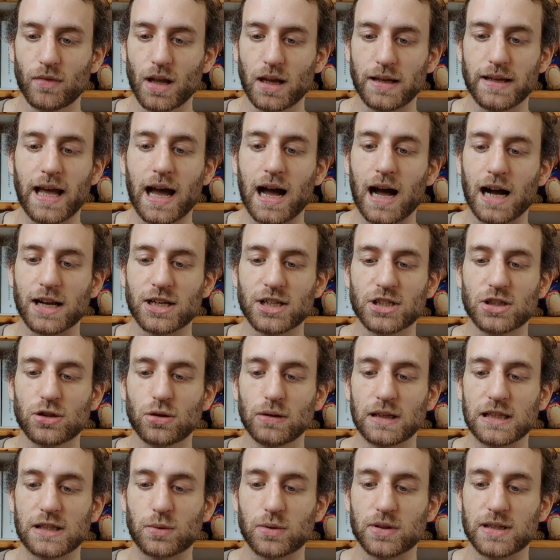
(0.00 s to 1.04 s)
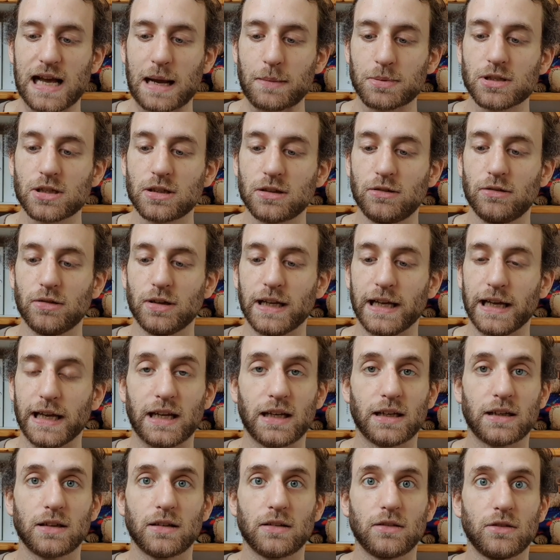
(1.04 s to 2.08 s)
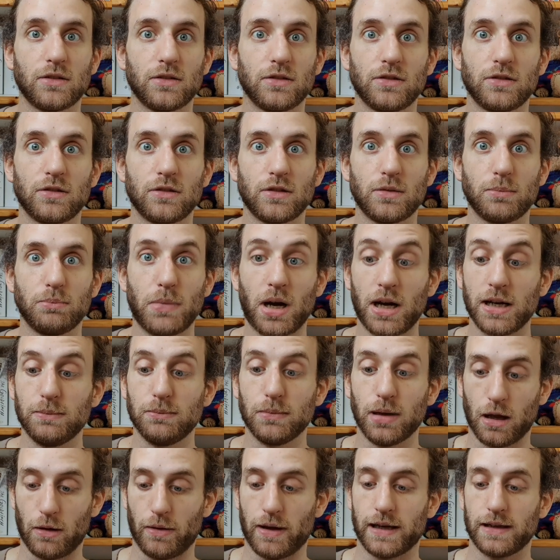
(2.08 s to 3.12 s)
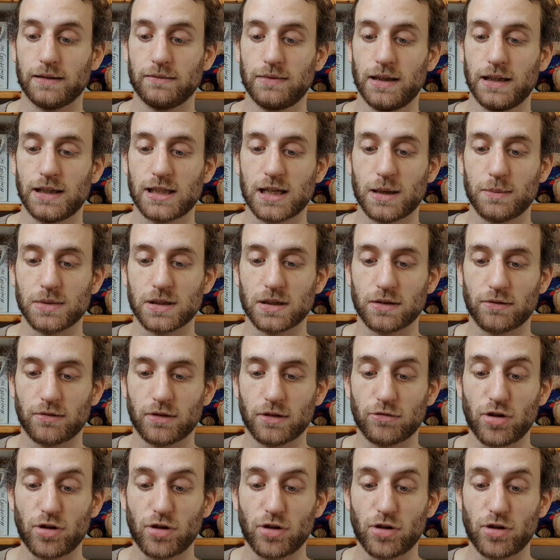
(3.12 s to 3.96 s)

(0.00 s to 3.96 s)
yeah, I just thought this was absolutely mind-blowing in terms of the